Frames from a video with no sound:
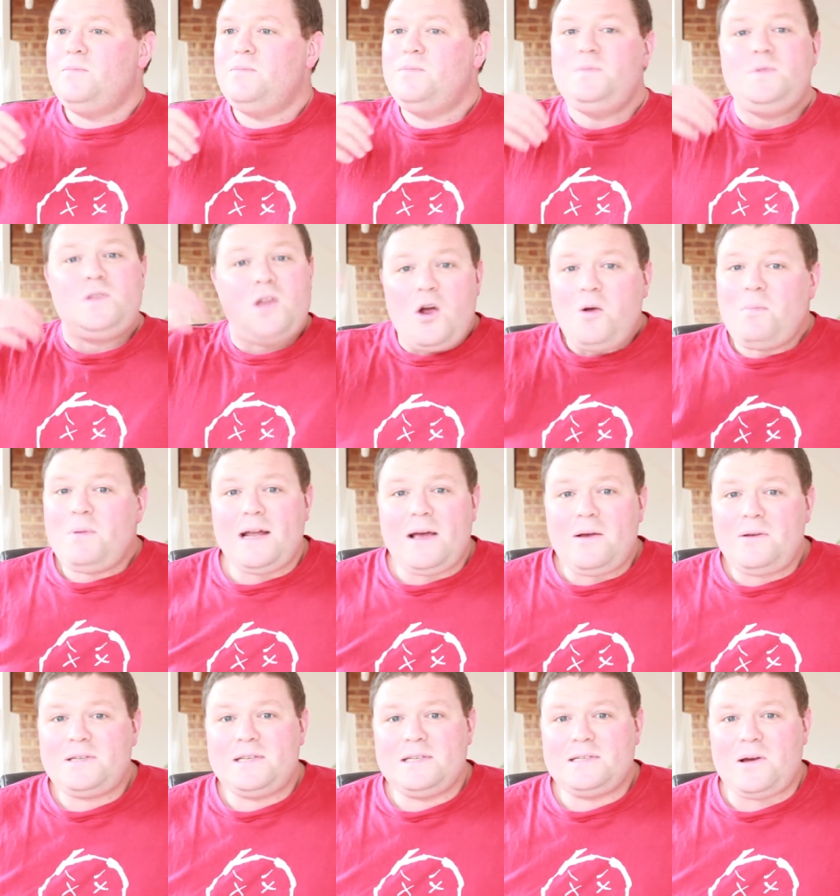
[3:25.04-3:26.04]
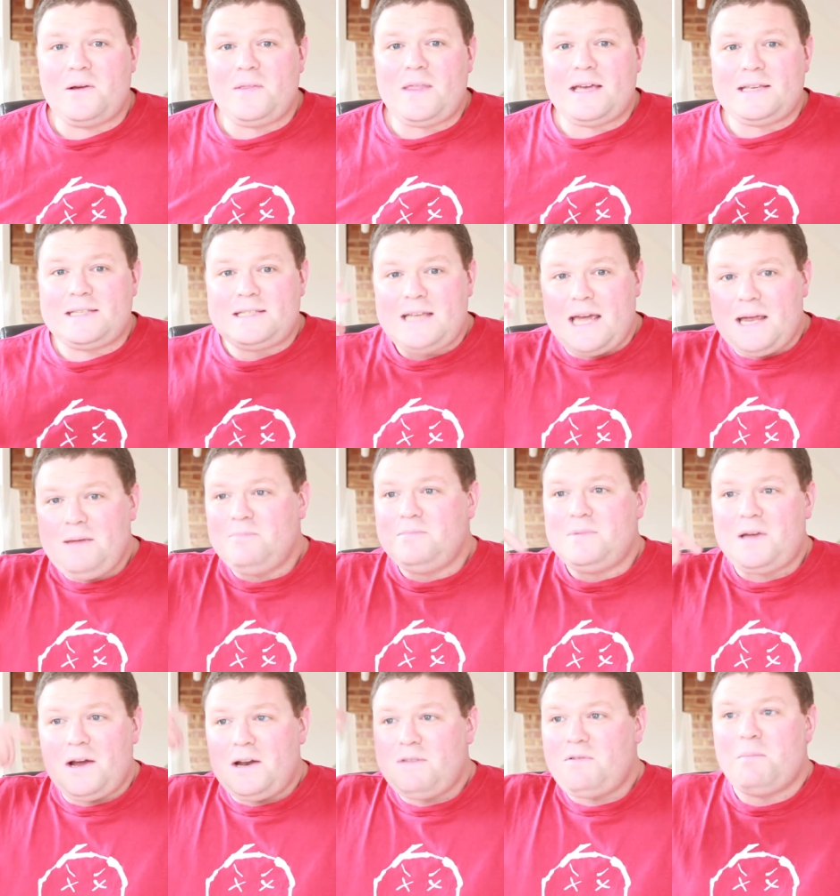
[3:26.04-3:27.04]
Nobody else has got that same
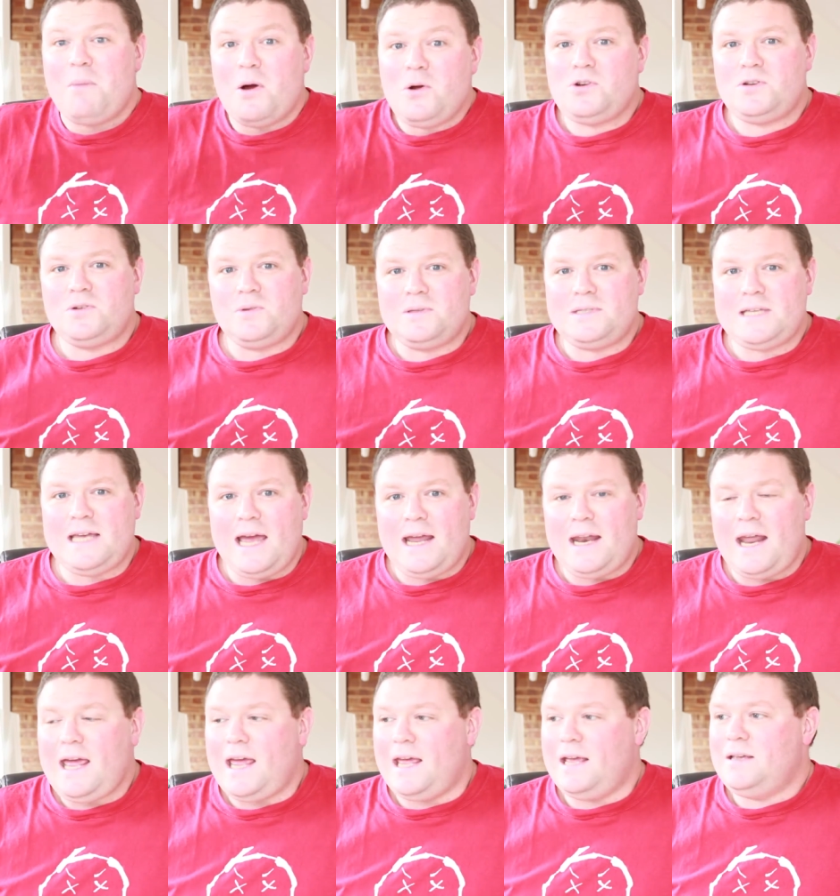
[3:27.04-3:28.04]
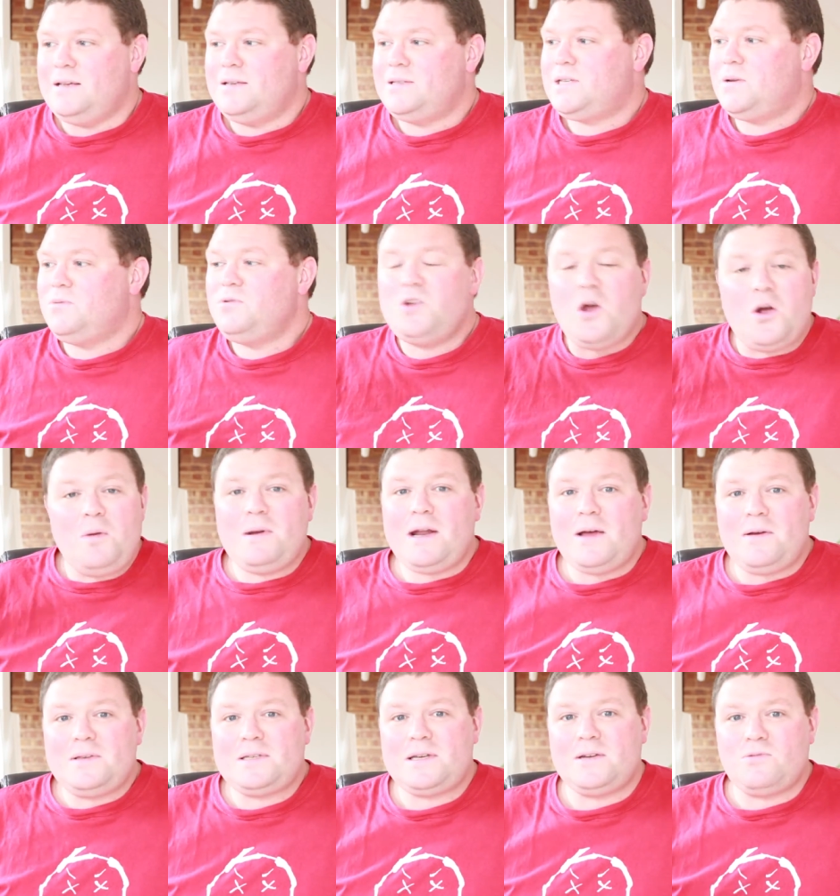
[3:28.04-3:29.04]
kind of emotional DNA, so nobody
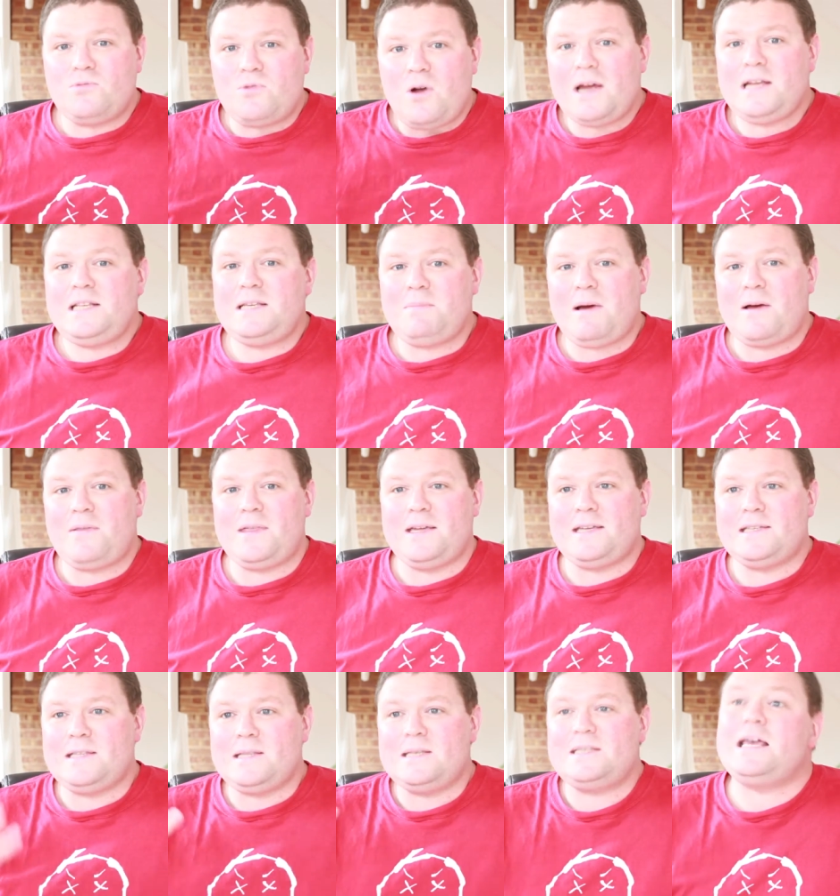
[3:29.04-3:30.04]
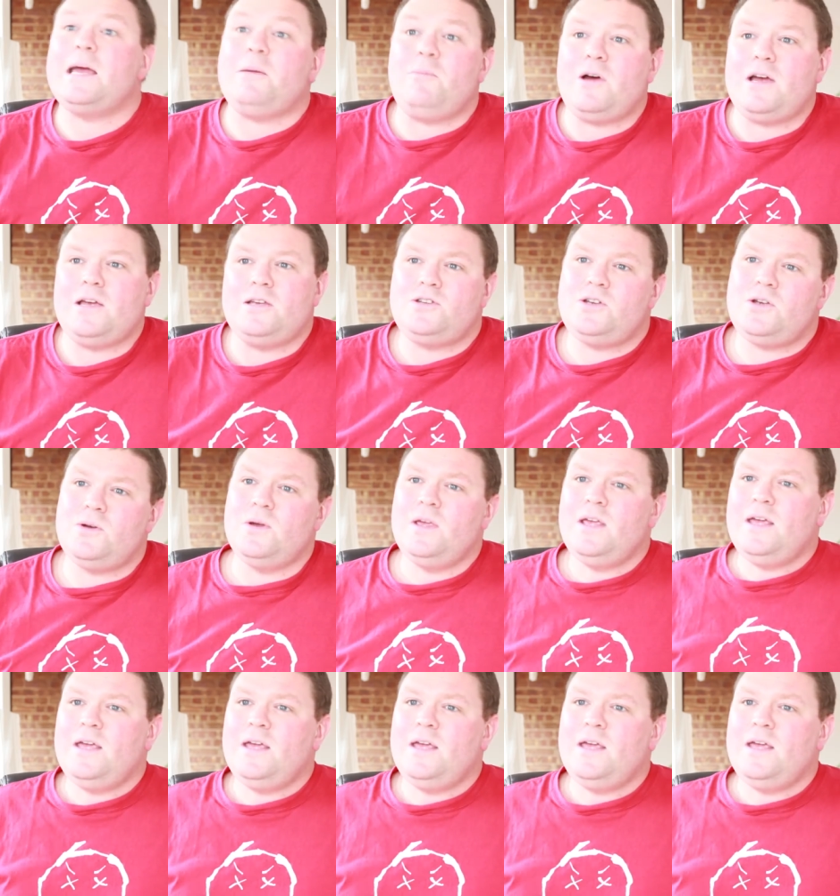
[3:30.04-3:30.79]
else could write about things in the same way as you.